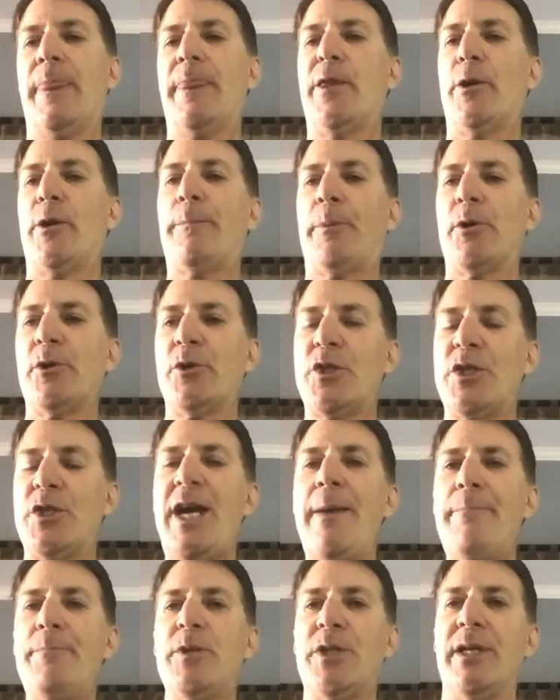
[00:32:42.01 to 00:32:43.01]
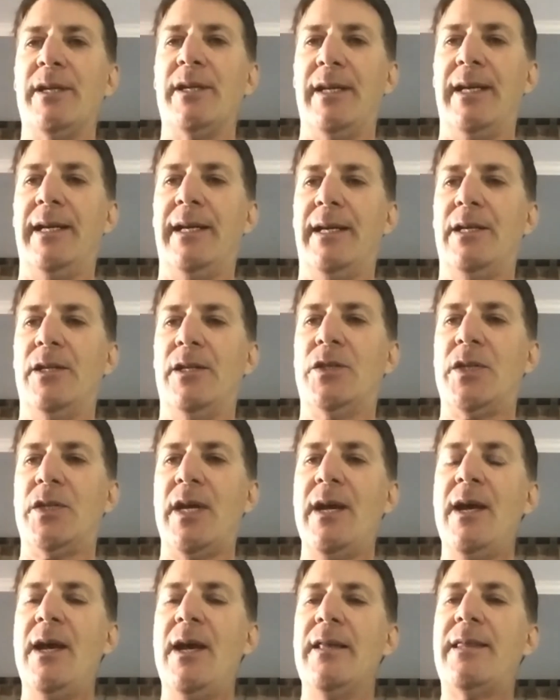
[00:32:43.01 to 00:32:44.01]
Their perception is
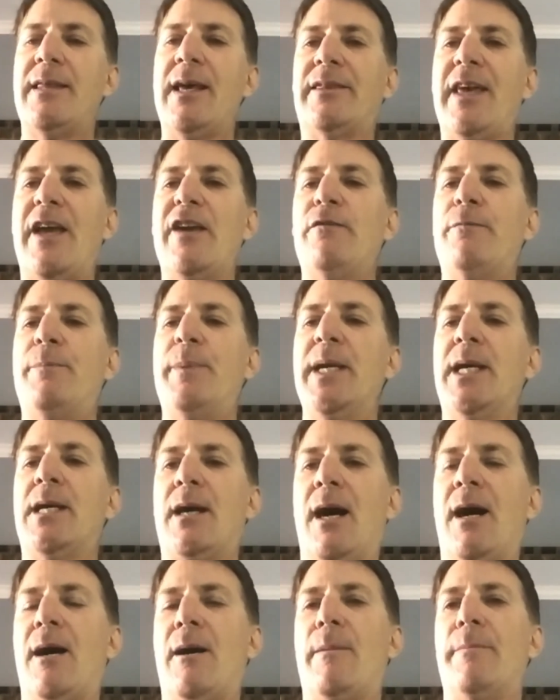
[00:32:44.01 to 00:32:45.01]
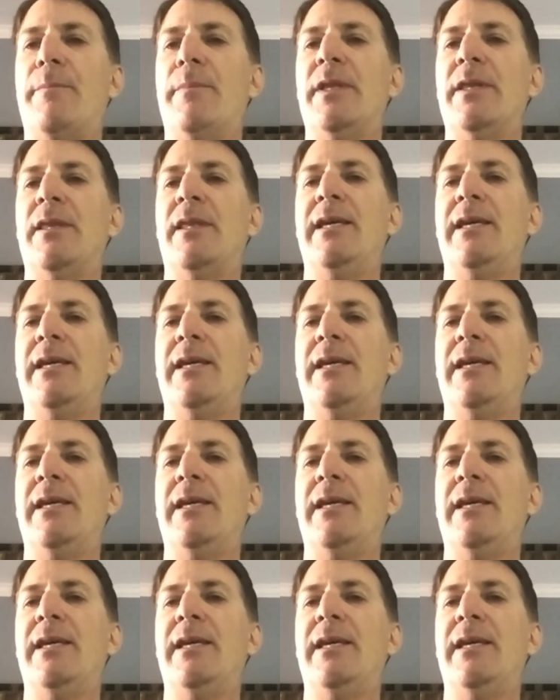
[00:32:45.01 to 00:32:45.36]
that they've become